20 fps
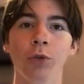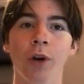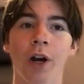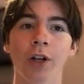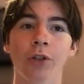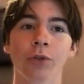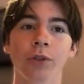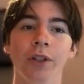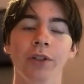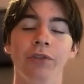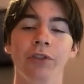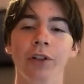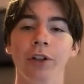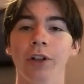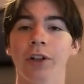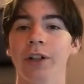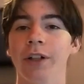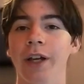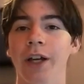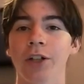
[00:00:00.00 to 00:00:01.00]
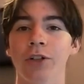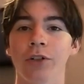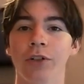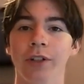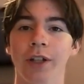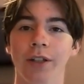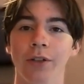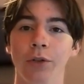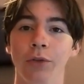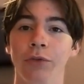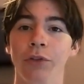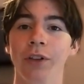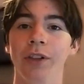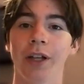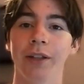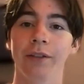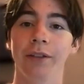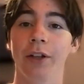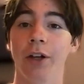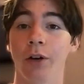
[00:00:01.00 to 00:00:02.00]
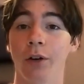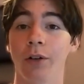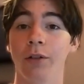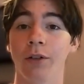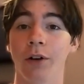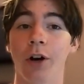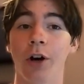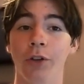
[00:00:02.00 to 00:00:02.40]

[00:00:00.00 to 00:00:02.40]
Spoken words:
you actually feel a connection and you feel that they are